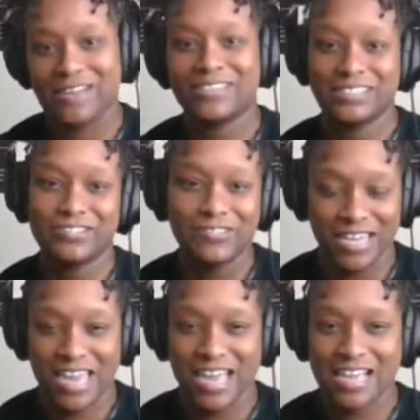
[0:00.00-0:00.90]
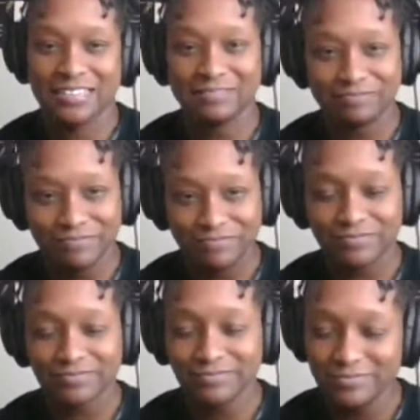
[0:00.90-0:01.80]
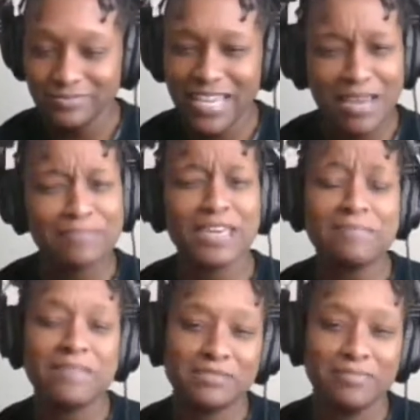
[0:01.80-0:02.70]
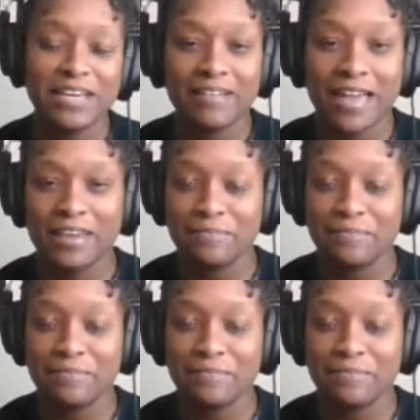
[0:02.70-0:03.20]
It's okay. And I'm getting much better at it,